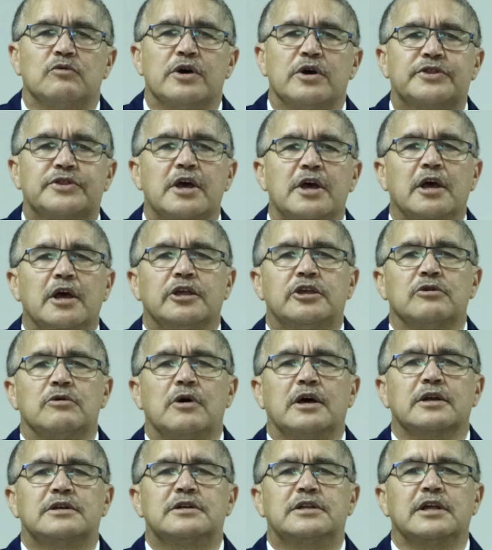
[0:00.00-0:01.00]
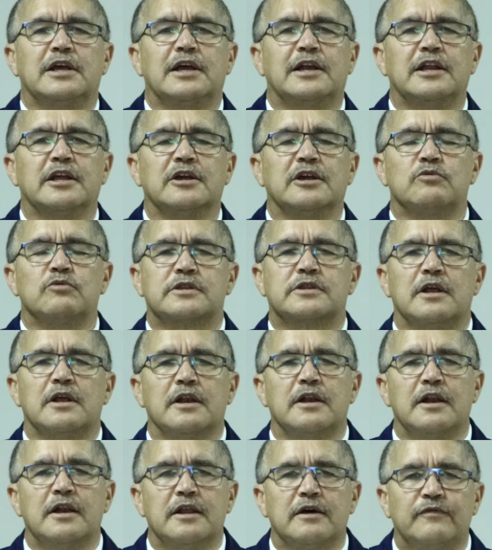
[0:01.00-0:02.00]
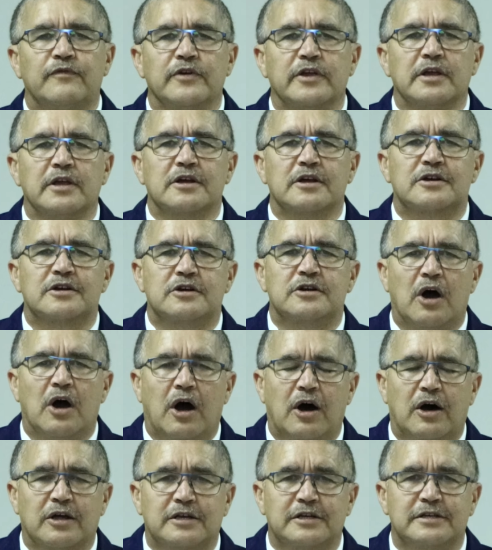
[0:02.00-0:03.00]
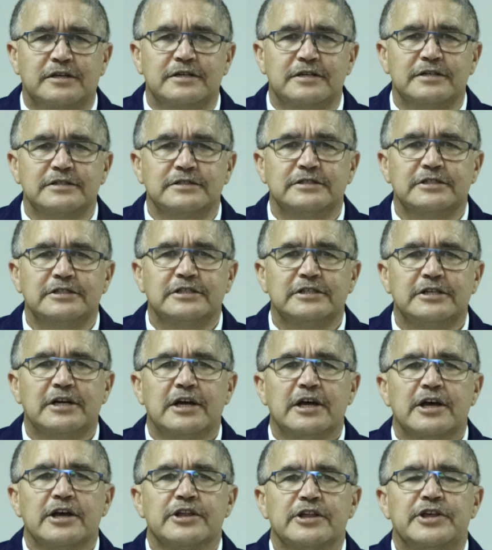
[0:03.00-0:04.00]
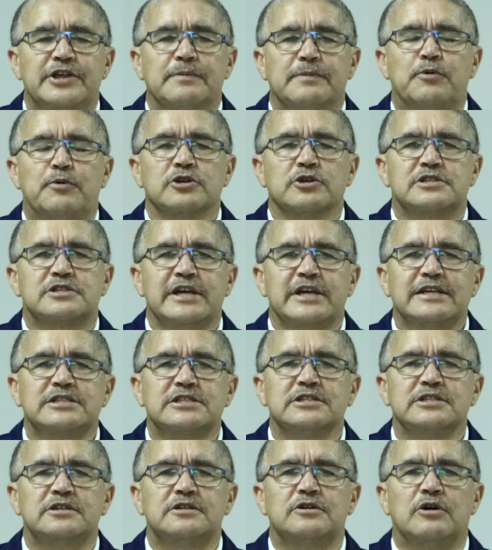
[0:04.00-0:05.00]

with. You are dealing with the living God, the possessor